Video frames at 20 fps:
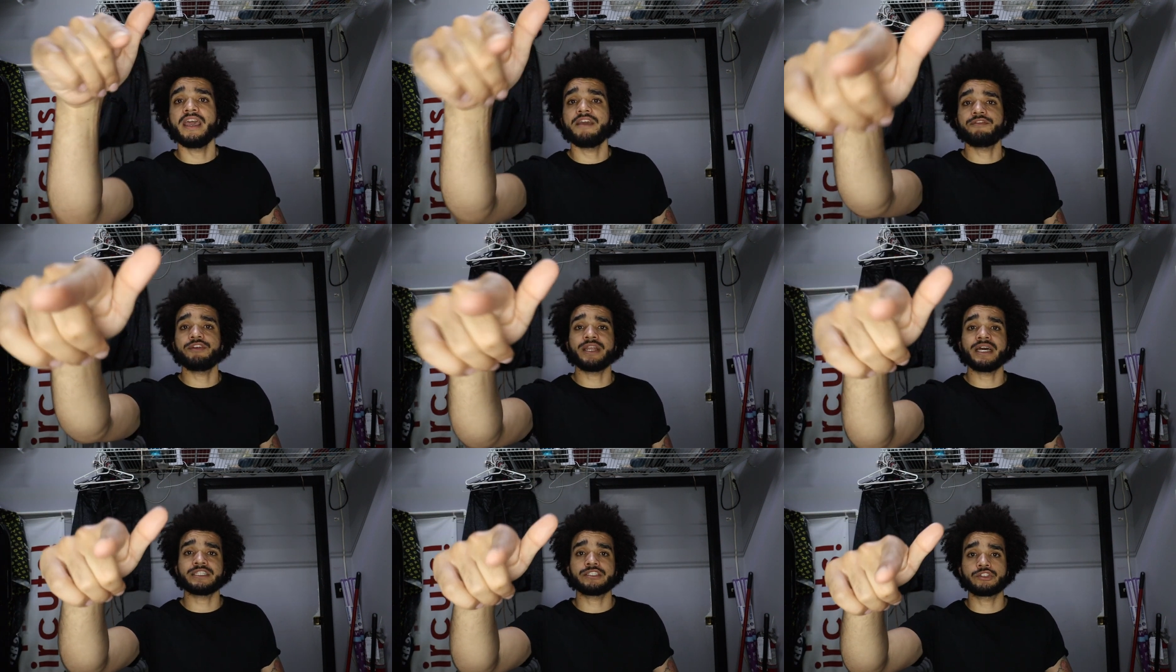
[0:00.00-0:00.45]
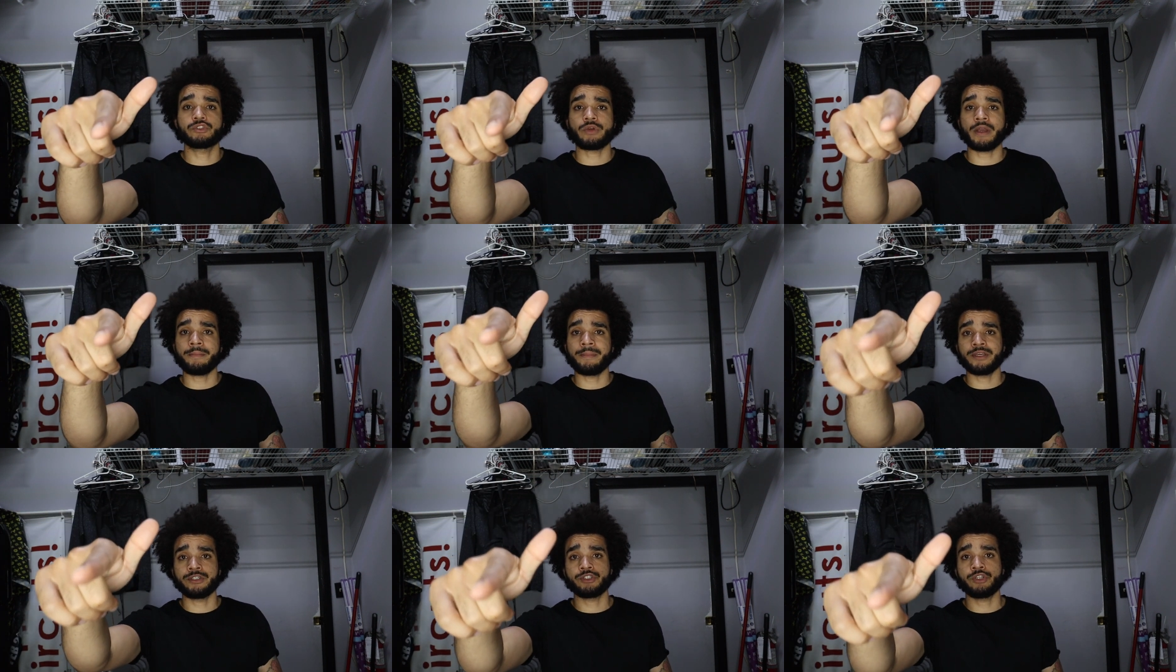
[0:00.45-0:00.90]
If you're not
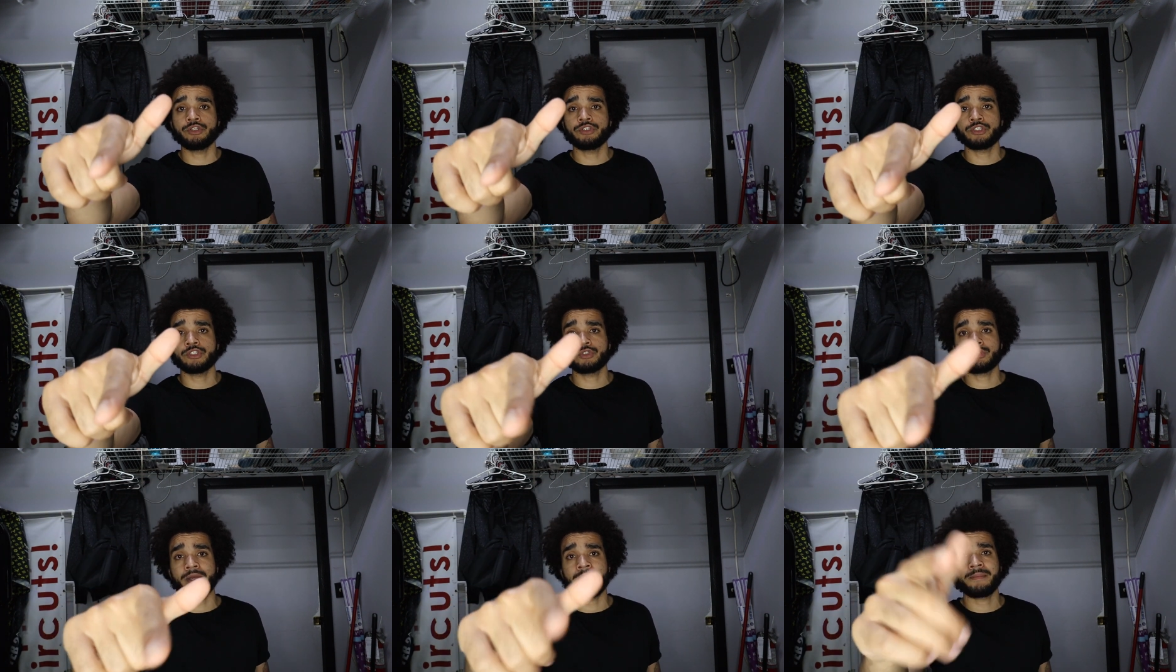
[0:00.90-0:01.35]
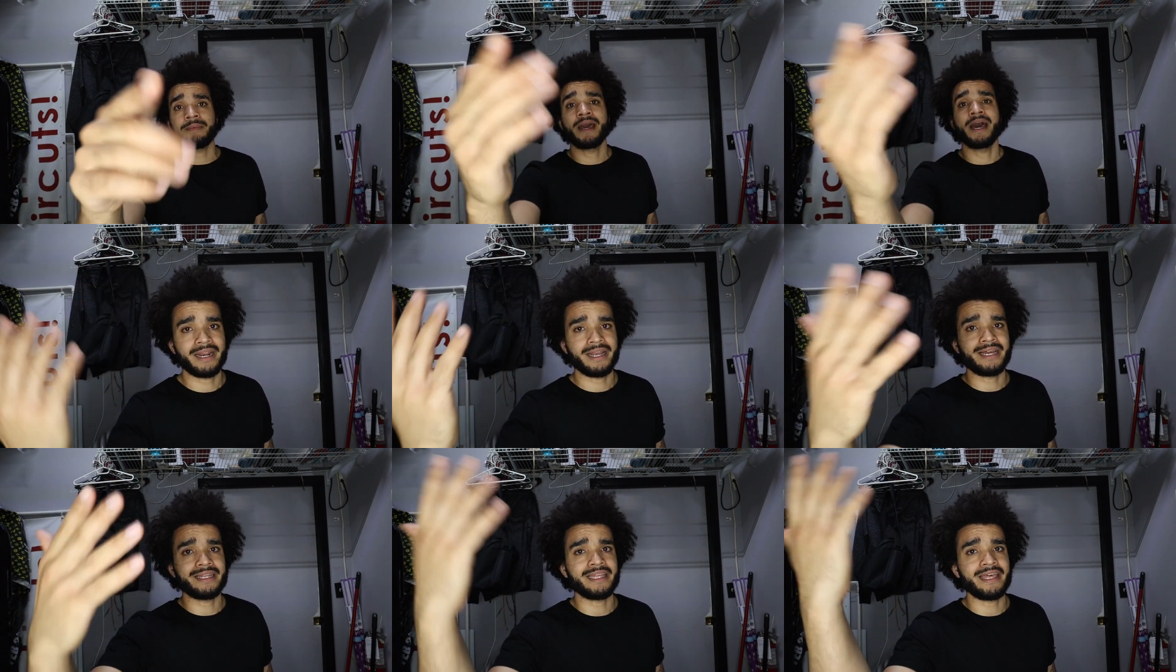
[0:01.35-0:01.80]
subscribed, make sure you subscribe.
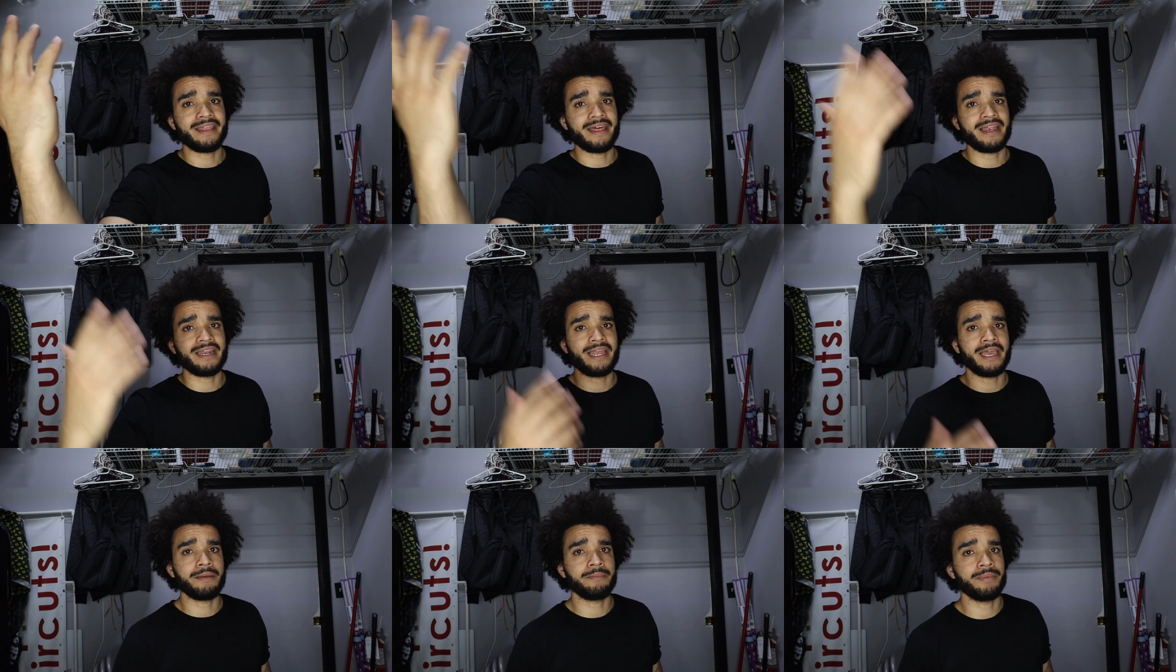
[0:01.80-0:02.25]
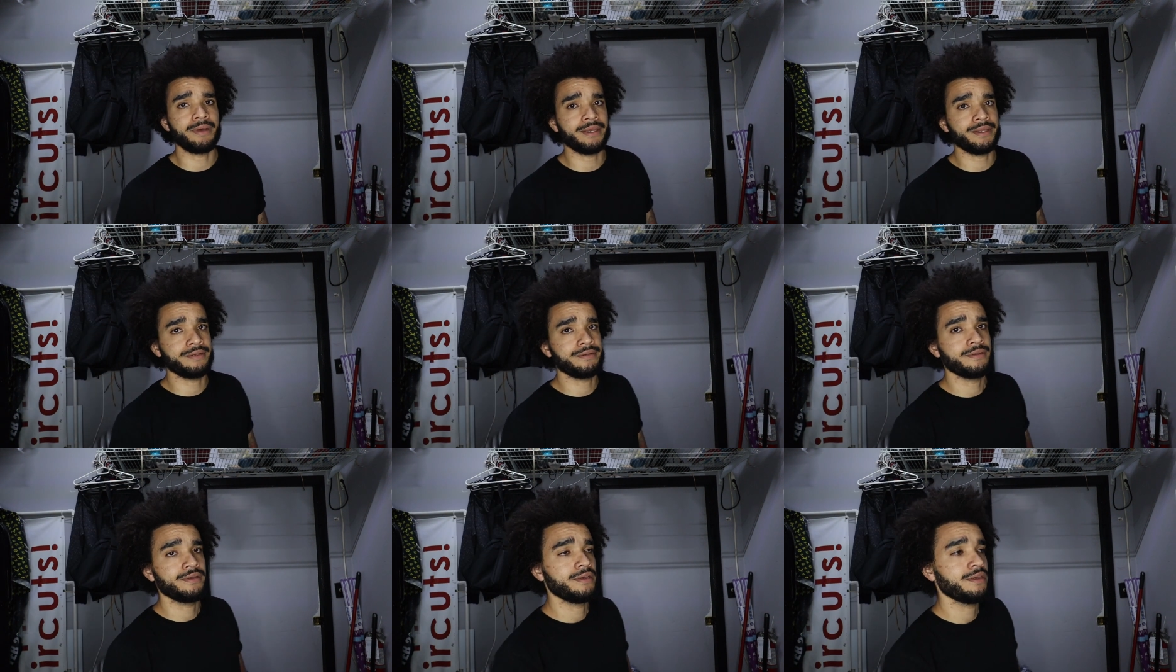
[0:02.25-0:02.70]
Racata that like
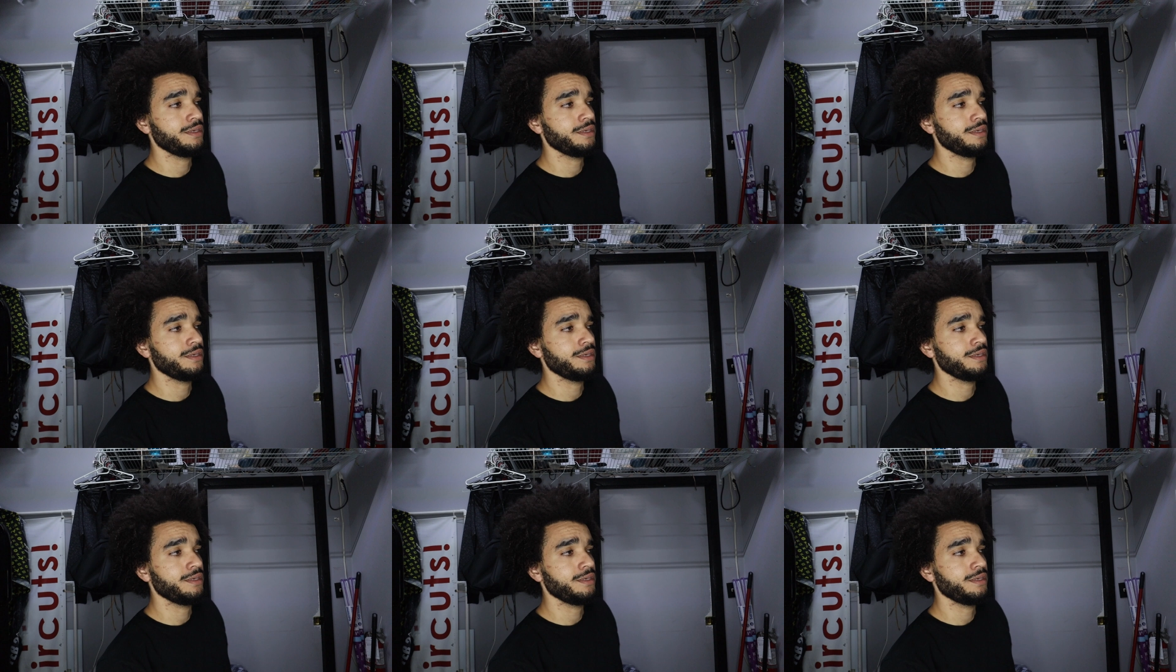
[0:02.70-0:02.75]
button.